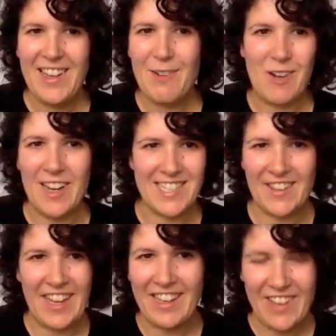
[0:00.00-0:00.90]
Work is a
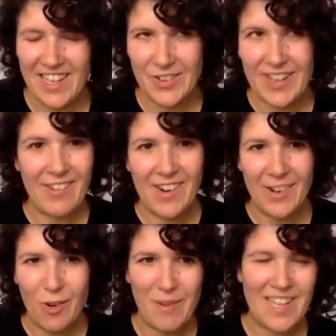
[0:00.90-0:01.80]
thing that you're doing, right?
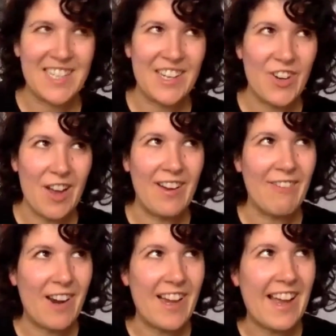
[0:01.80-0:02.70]
Not a place that you're going
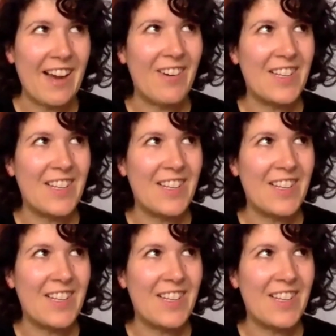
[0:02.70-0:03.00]
right now,